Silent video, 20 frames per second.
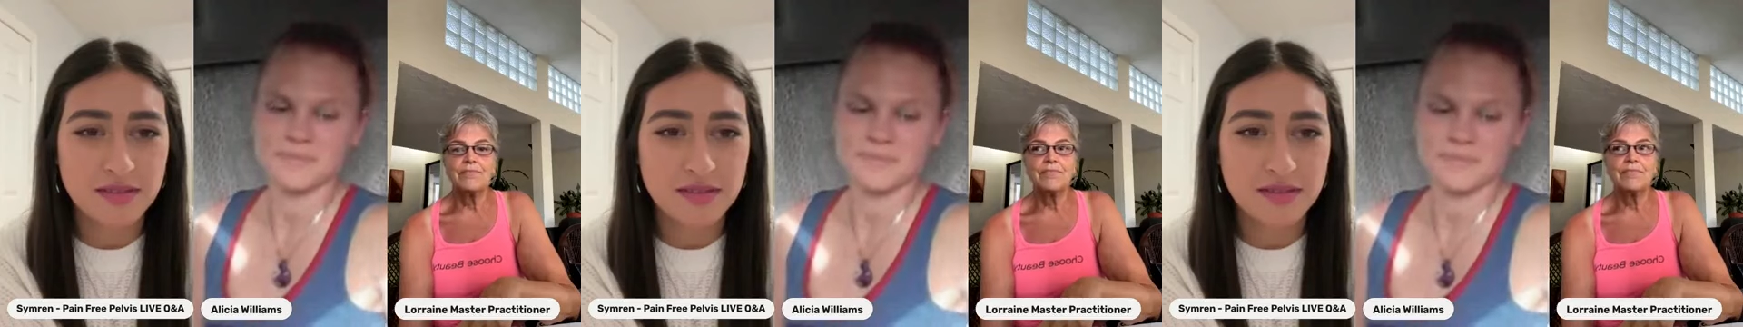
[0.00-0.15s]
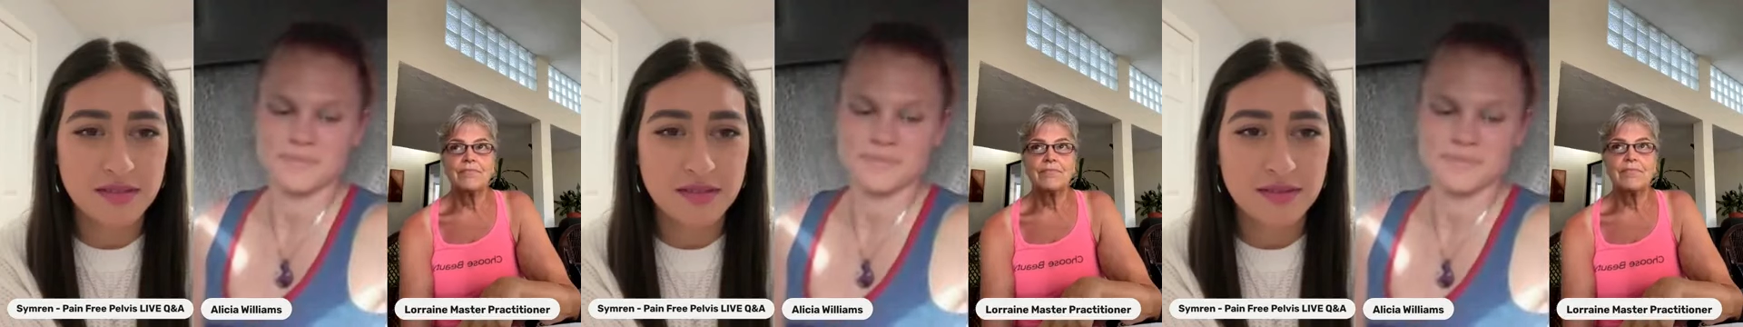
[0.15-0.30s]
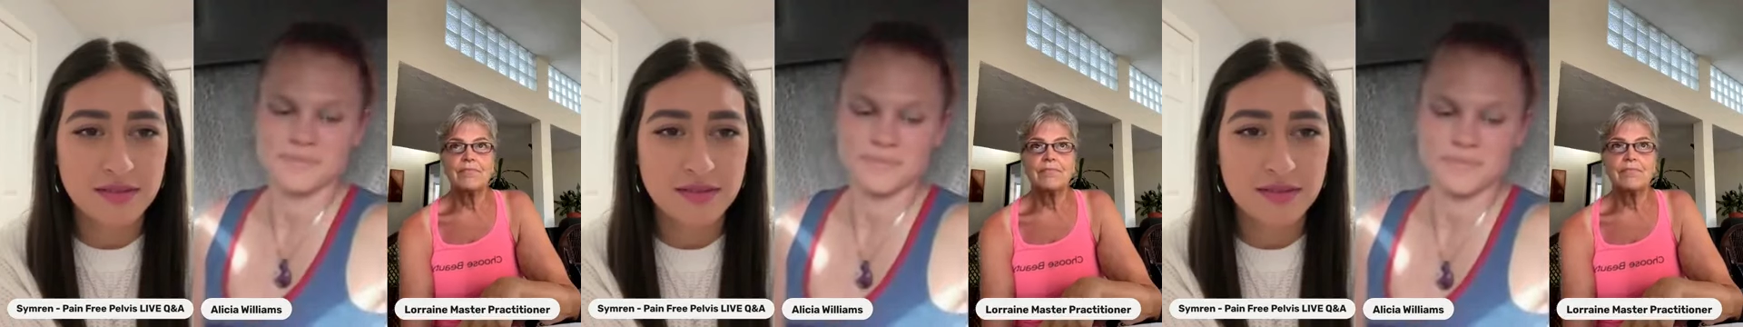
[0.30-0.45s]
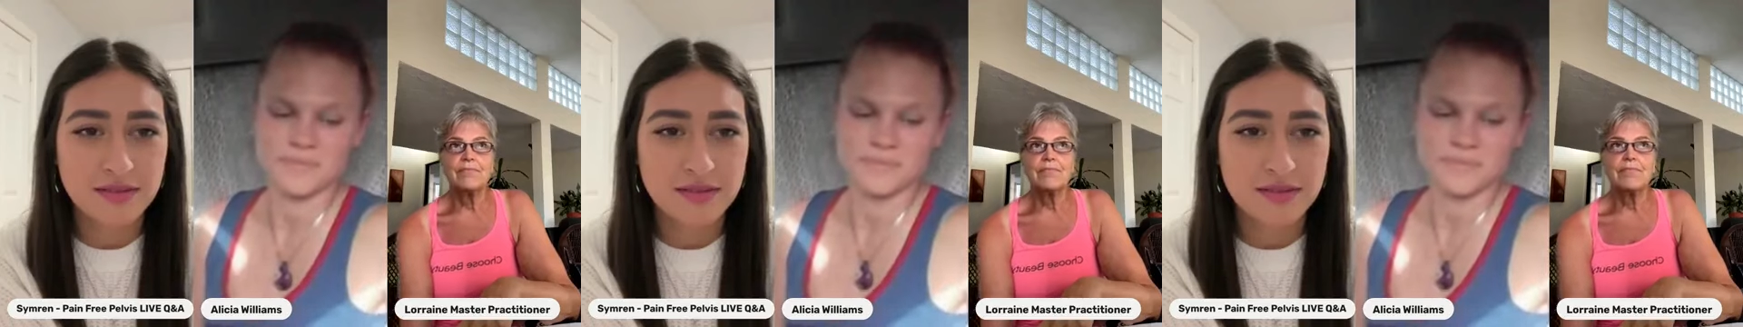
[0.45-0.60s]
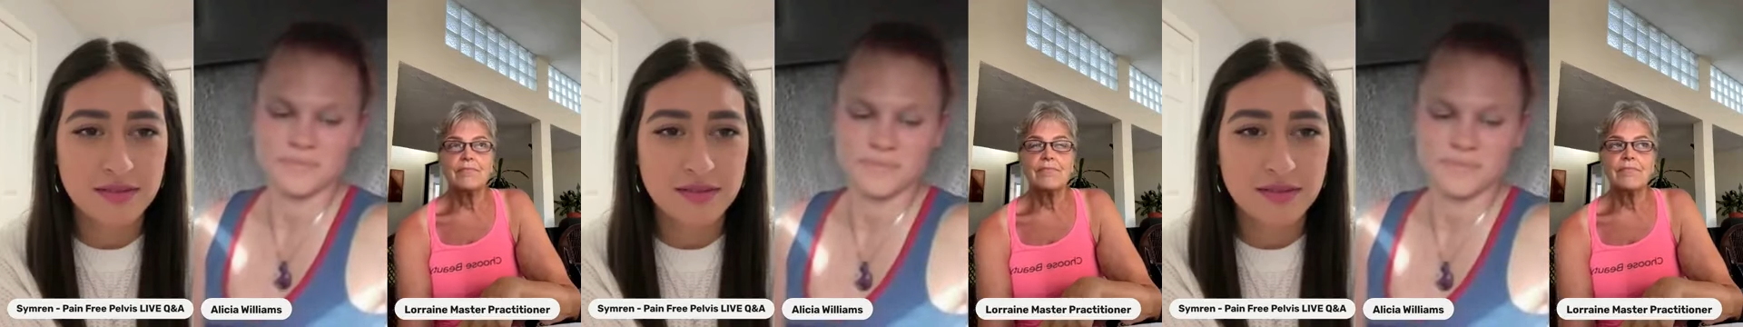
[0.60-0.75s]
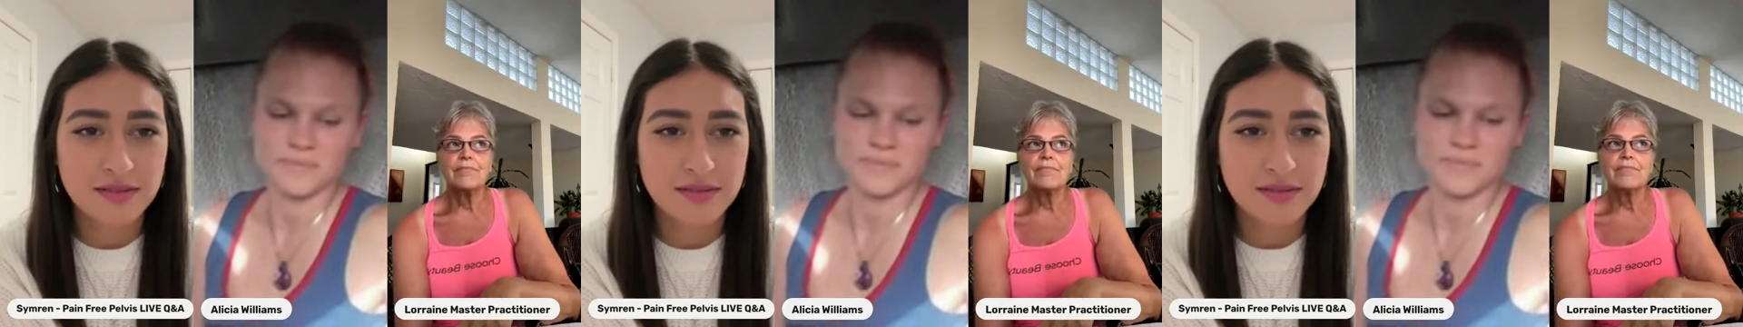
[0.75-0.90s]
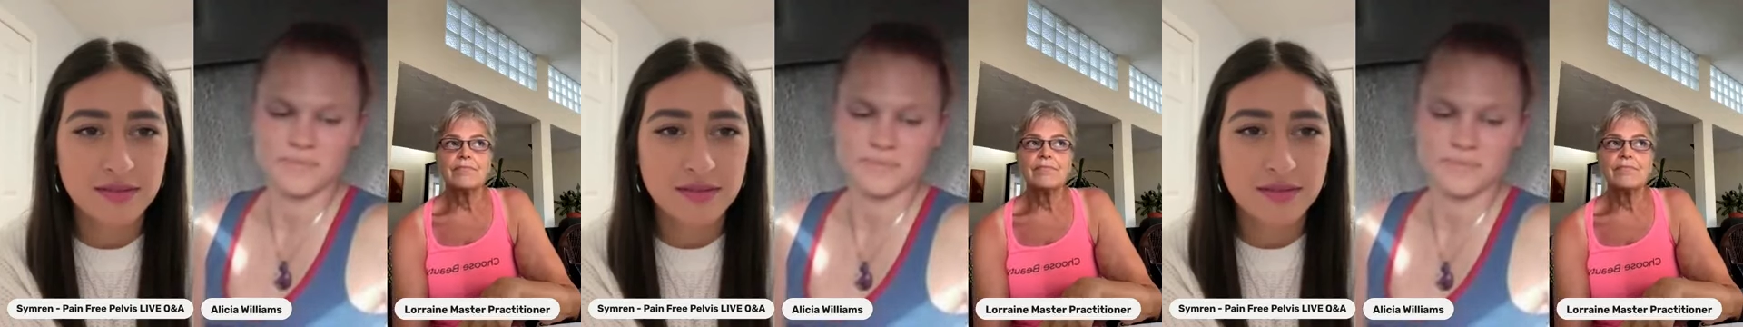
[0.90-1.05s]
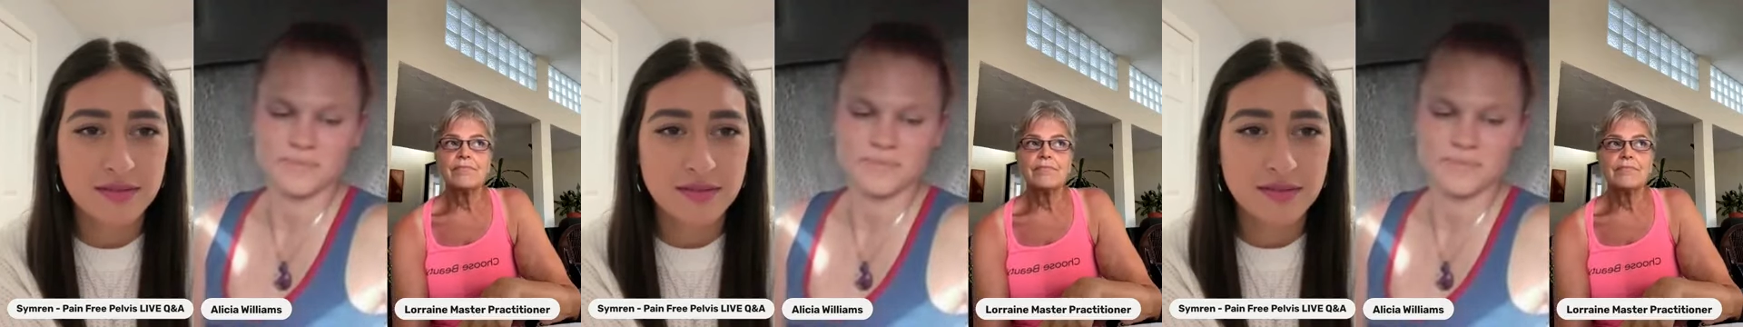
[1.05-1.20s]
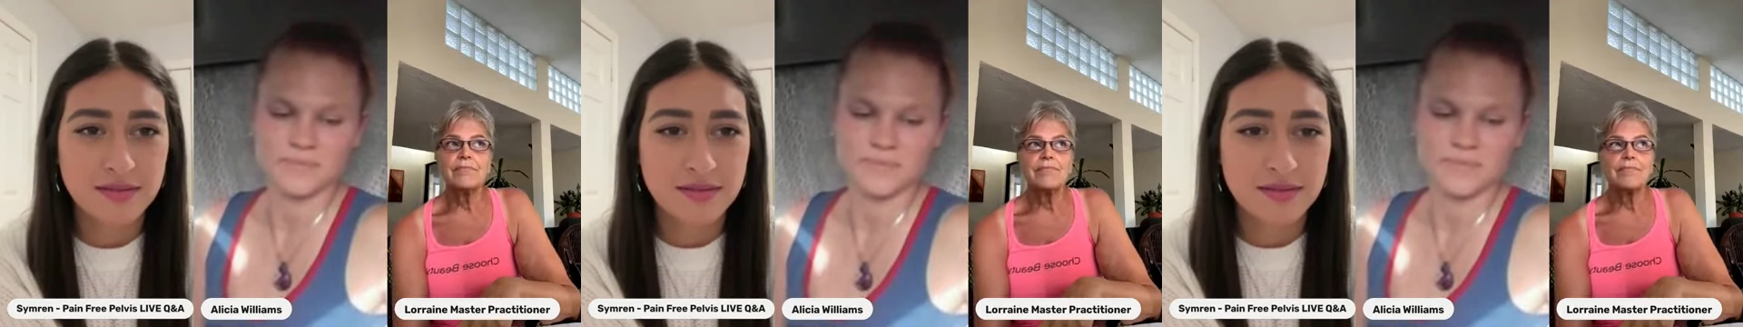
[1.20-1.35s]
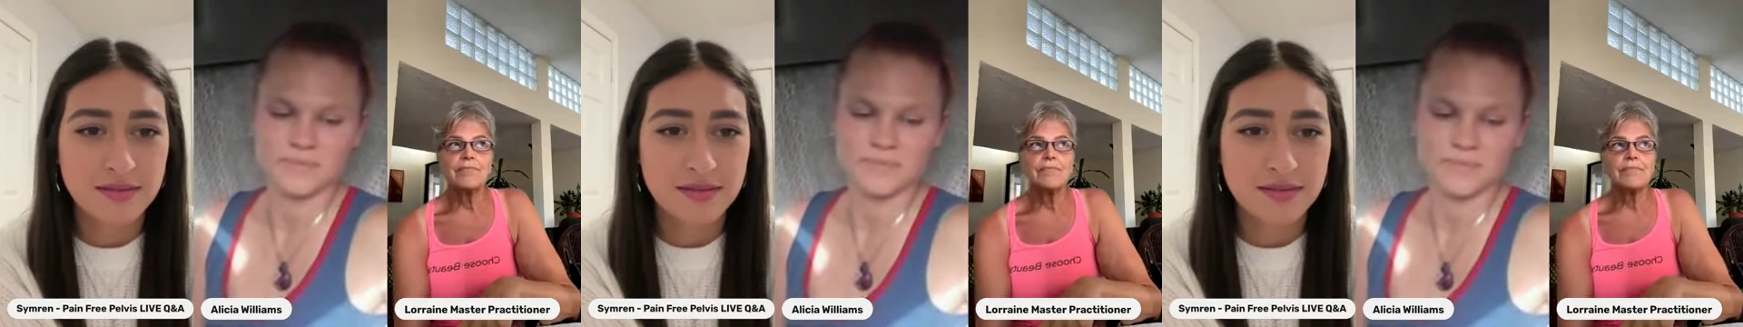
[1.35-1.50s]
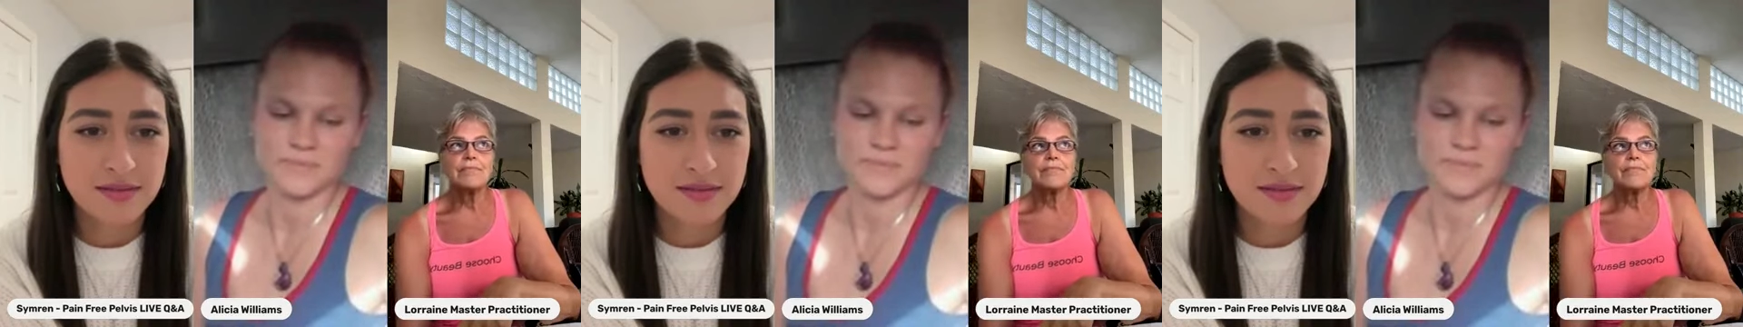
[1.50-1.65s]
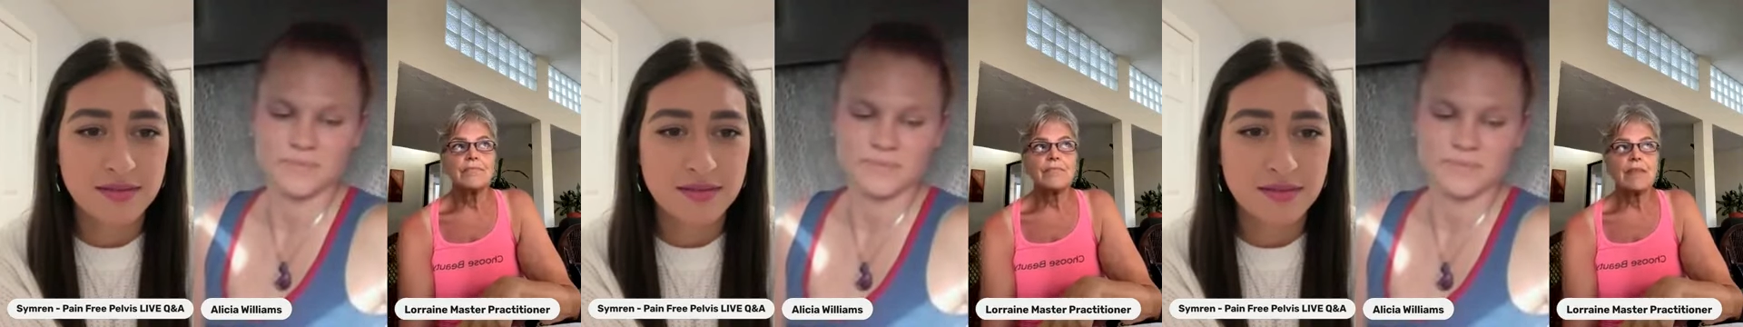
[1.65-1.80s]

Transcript: Nobody speaks.